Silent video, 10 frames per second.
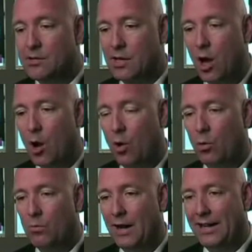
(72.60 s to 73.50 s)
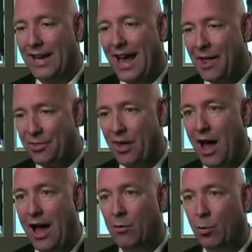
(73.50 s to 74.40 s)
So my dad
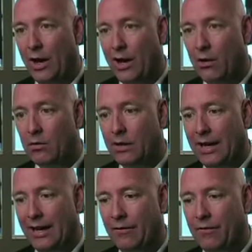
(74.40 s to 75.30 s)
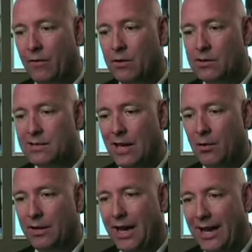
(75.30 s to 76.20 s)
thought, well, if
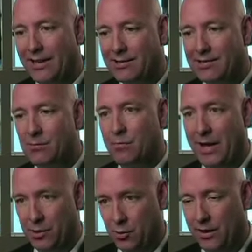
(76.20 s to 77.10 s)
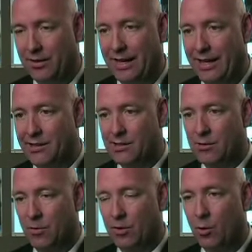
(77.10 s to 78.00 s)
Selye's measuring this
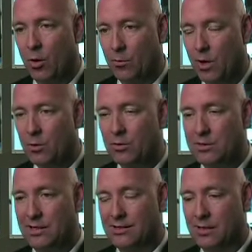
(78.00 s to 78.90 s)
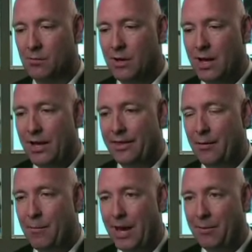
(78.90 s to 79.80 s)
through the hormonal system,
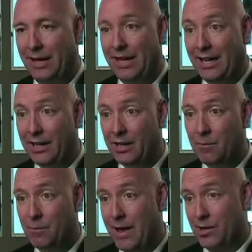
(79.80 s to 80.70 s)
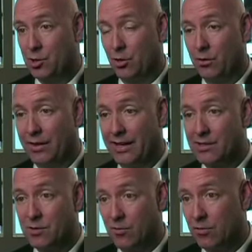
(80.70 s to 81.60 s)
then maybe he could measure
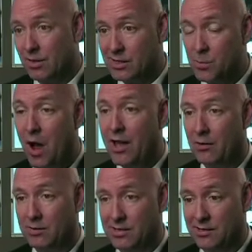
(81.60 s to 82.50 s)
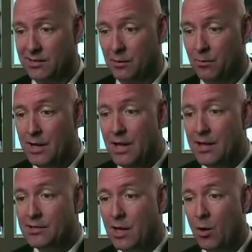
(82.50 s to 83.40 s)
this through the spinal system.
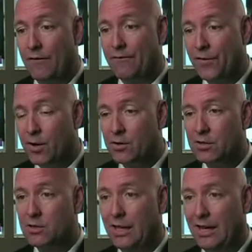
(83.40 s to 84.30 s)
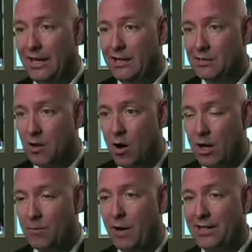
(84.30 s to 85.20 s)
So at first he
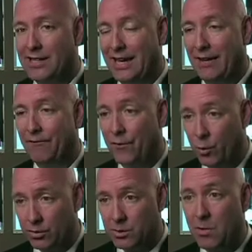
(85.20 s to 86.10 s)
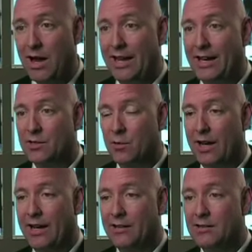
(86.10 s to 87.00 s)
started by taking full spine
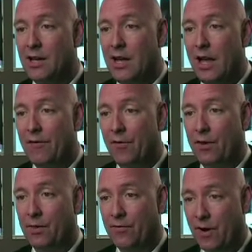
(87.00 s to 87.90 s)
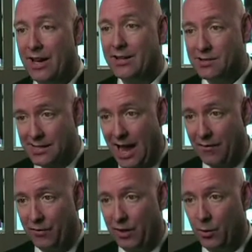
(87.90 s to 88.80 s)
x-rays from the front and
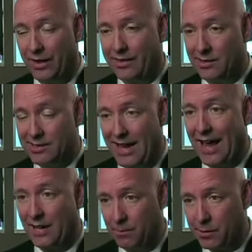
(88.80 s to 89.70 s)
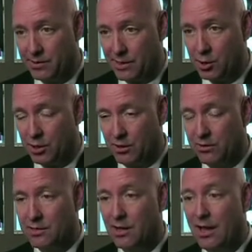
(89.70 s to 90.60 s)
side view in the standing
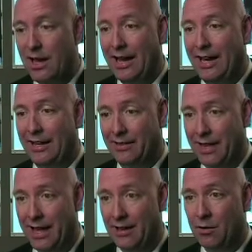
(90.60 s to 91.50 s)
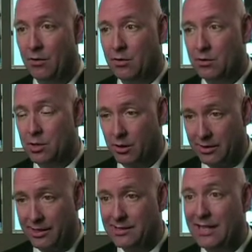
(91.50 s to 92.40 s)
positions. He then took
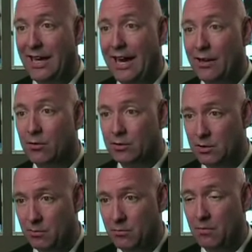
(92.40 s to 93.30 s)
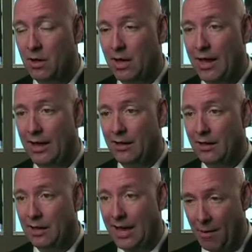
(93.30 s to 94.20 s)
these key angles and
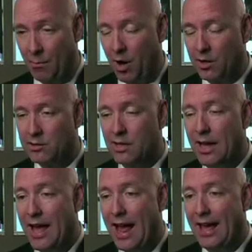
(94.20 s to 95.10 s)
landmarks,